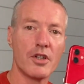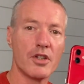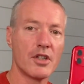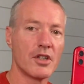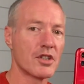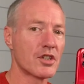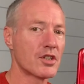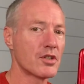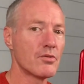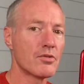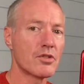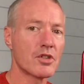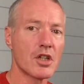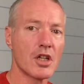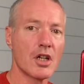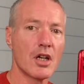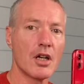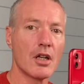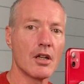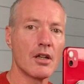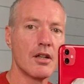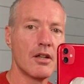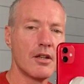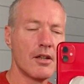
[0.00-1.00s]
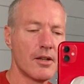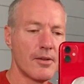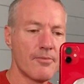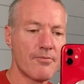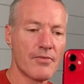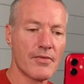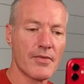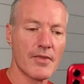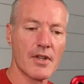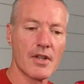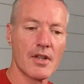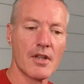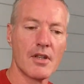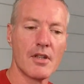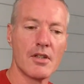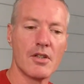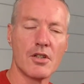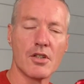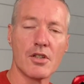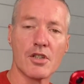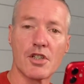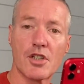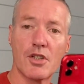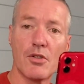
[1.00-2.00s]
You can still turn, you
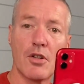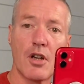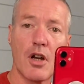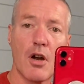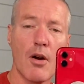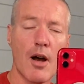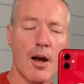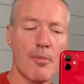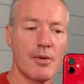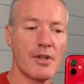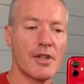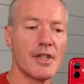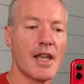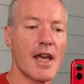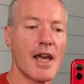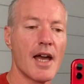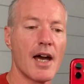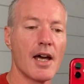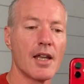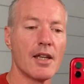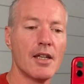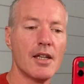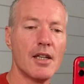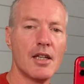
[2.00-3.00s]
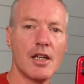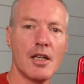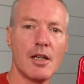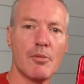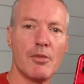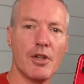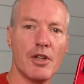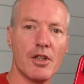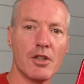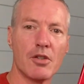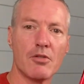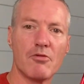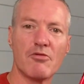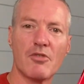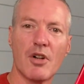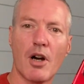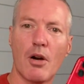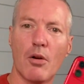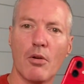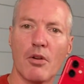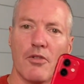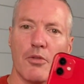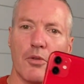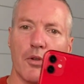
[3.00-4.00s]
can still go up and down, but you can
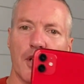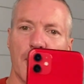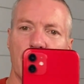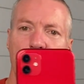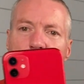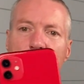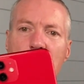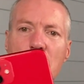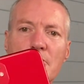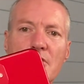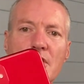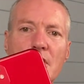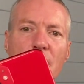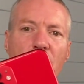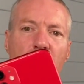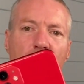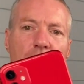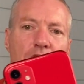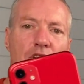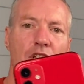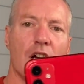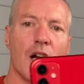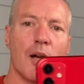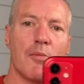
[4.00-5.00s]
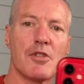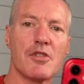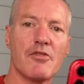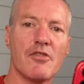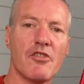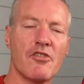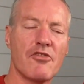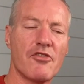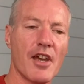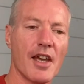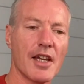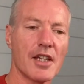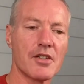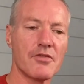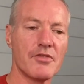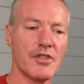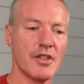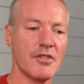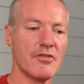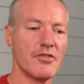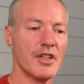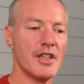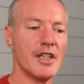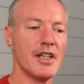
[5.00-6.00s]
roll if you want to get some different types of effects for
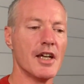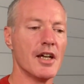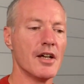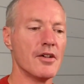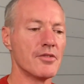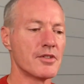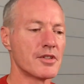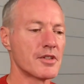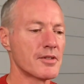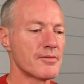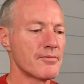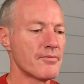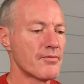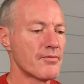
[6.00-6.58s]
your videos.